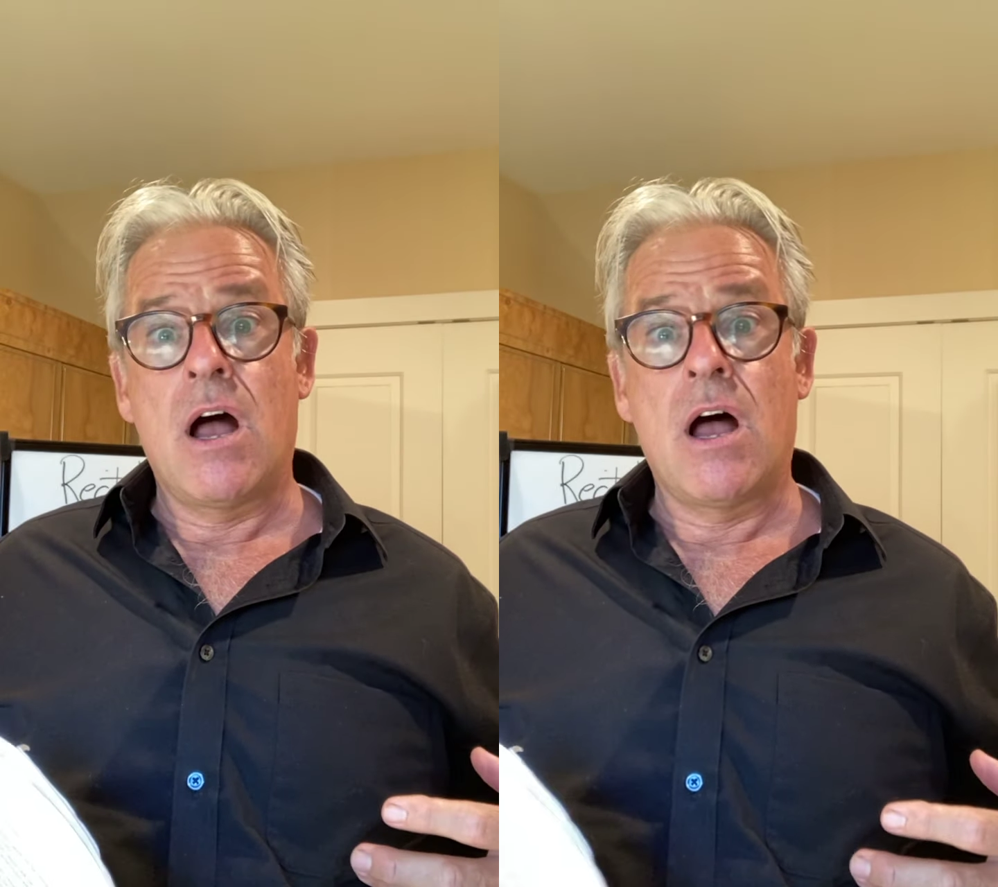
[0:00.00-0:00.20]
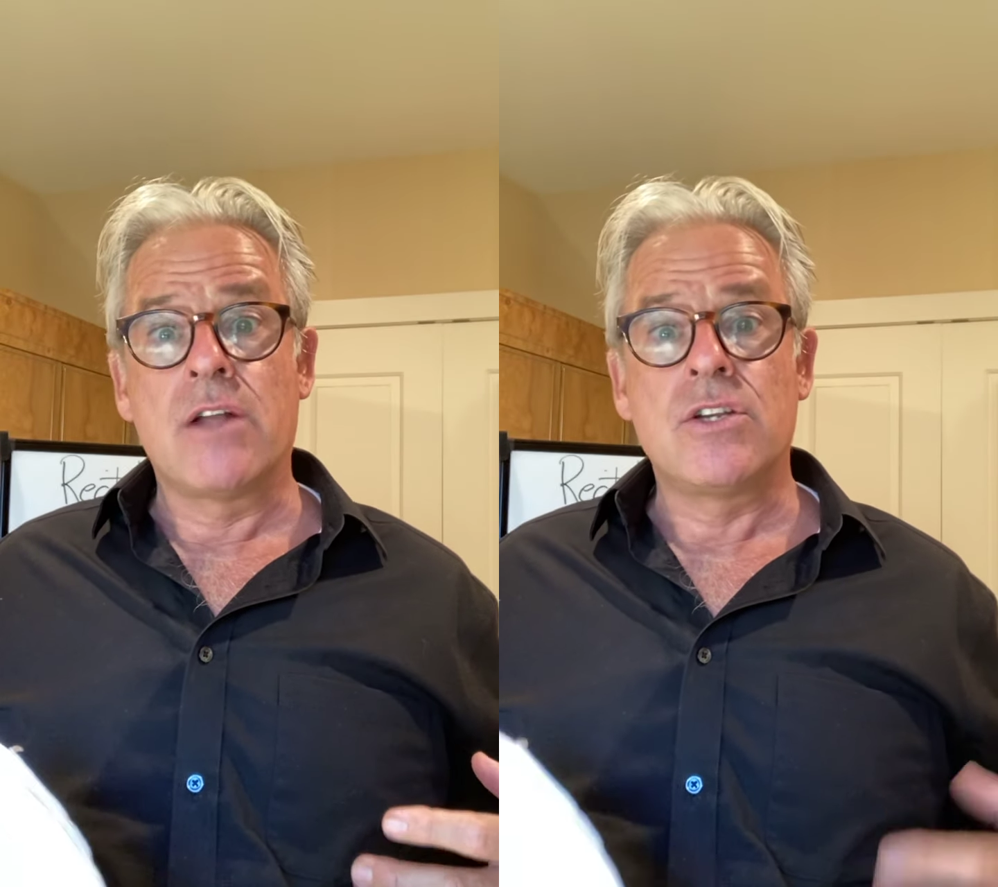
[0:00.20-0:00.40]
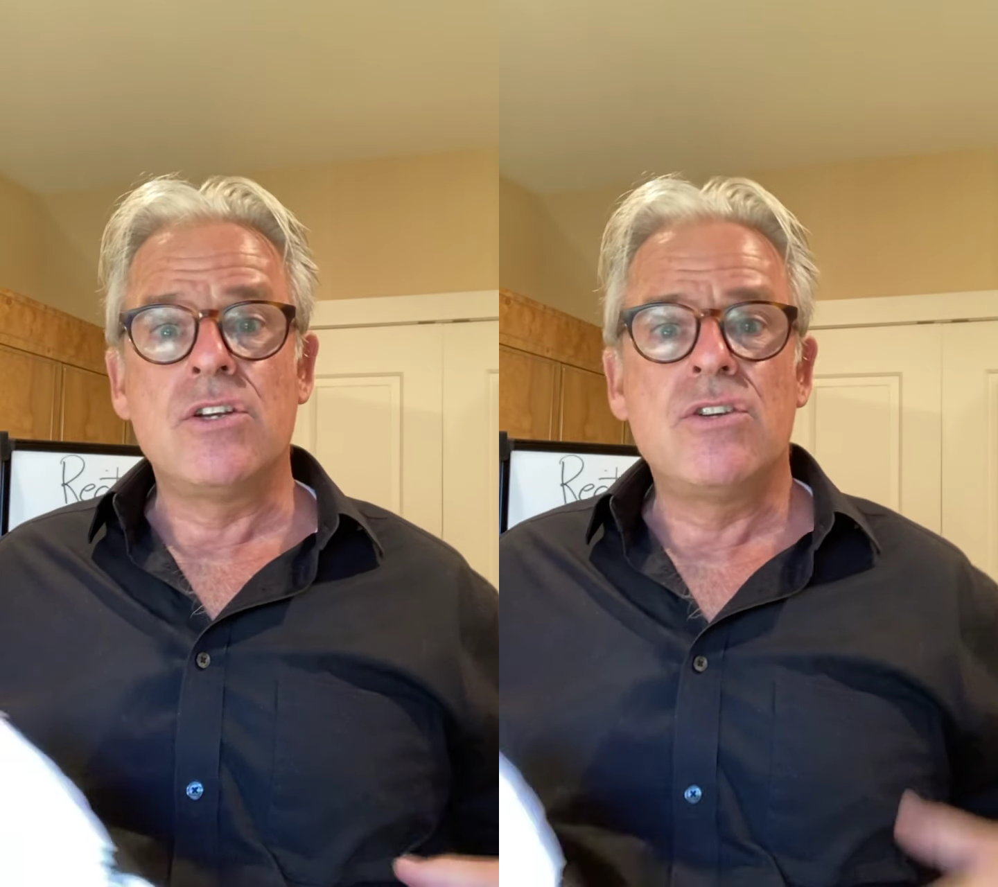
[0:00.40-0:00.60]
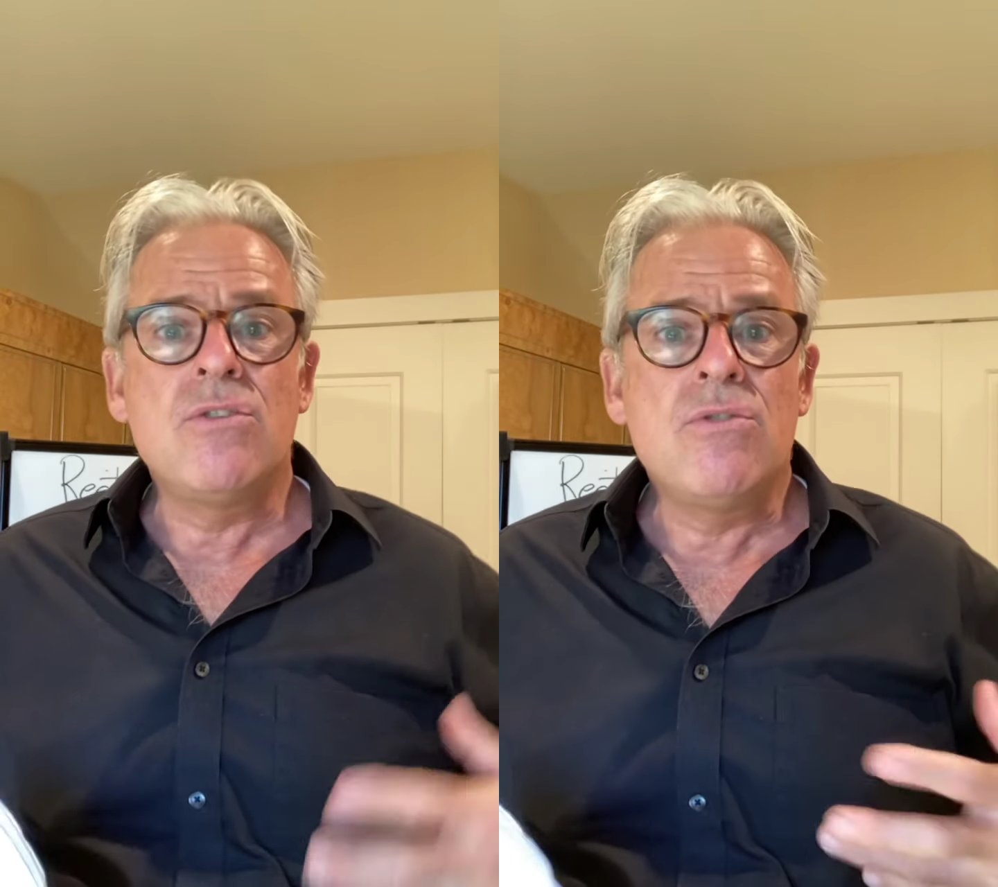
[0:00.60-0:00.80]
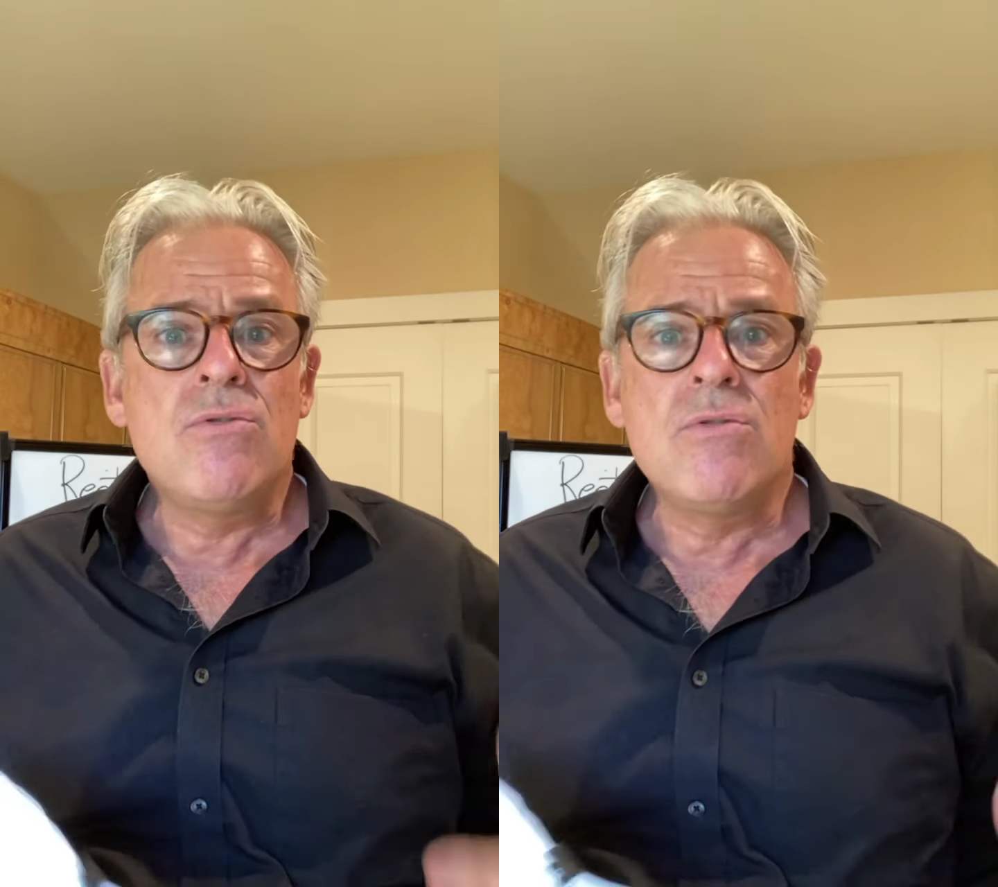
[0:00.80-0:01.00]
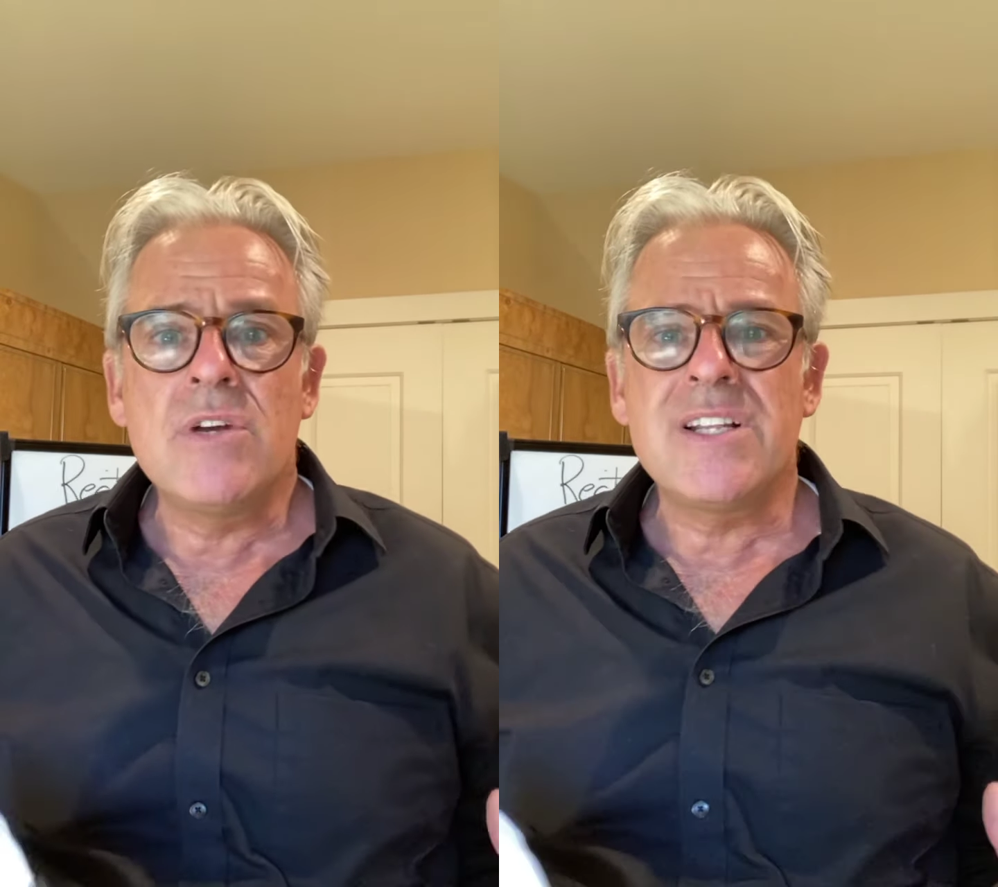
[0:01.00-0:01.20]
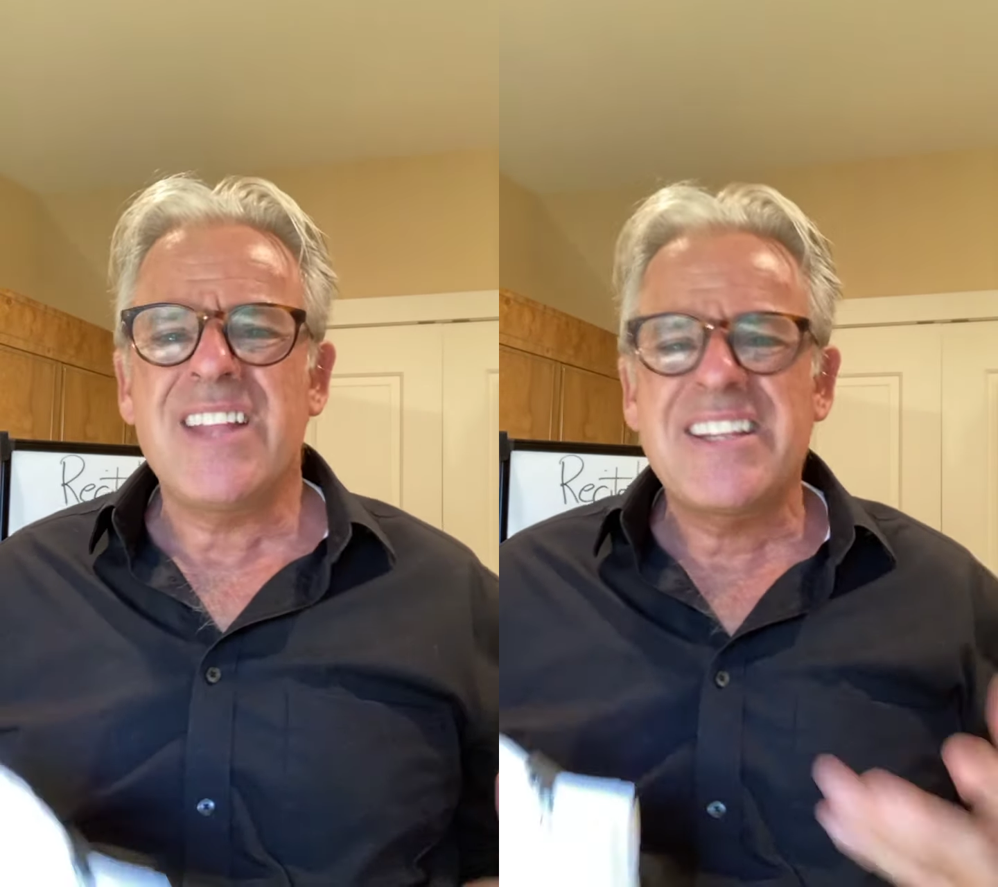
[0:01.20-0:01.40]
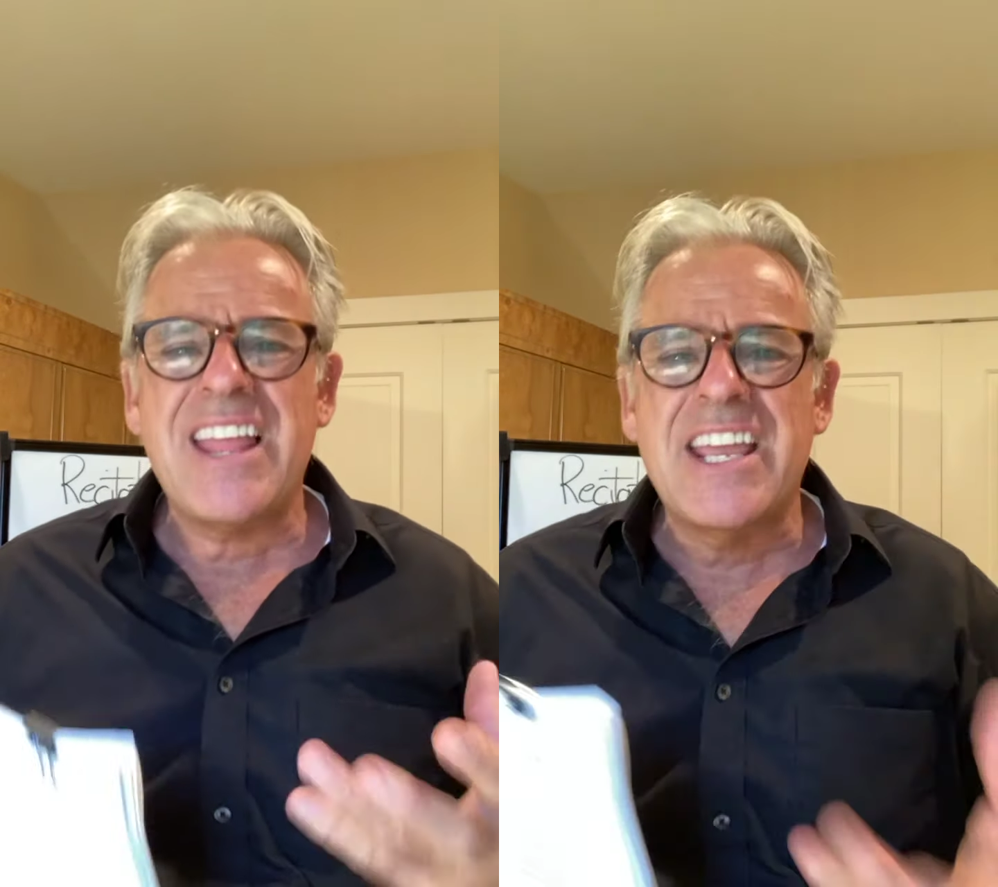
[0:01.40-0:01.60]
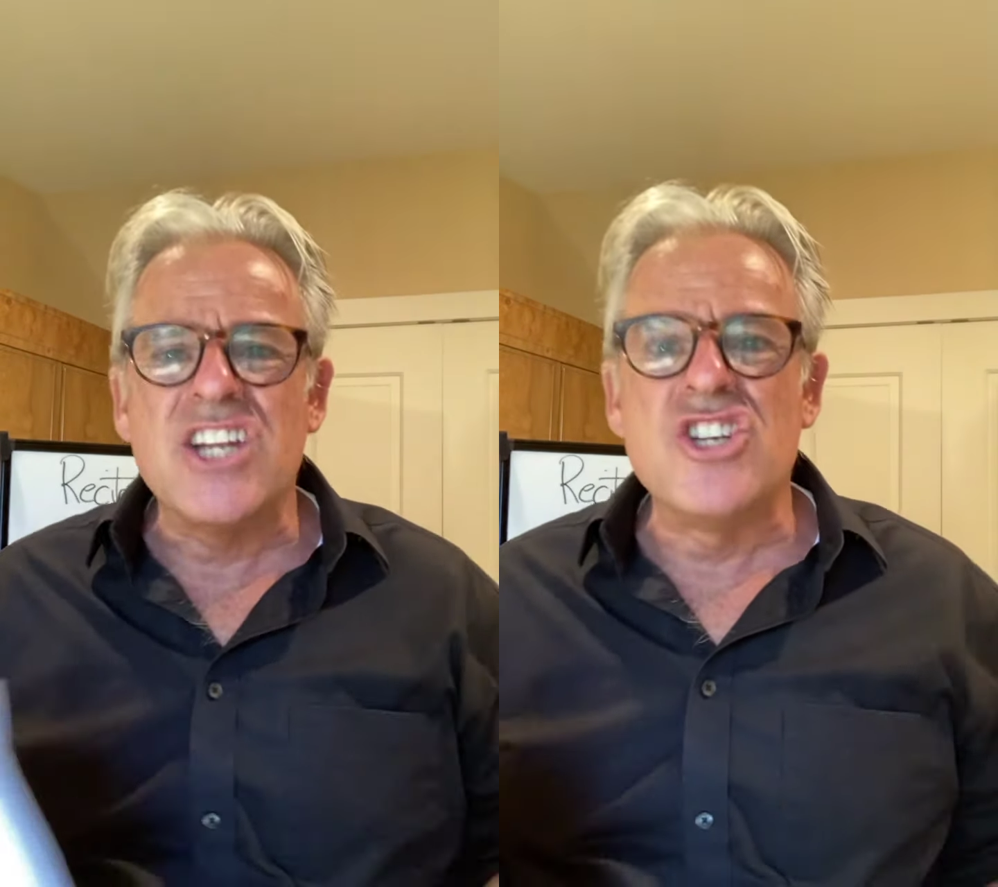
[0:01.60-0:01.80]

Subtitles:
to do it like an